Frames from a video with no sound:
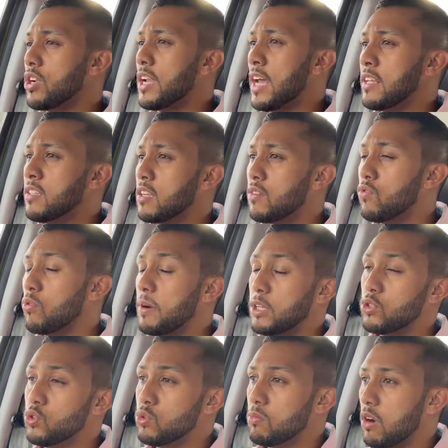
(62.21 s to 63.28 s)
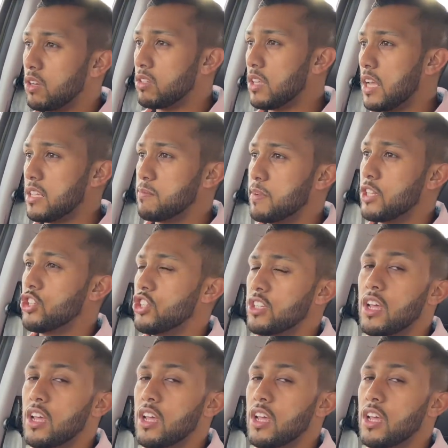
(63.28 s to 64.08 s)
Landtrek 4x2 model. As mentioned,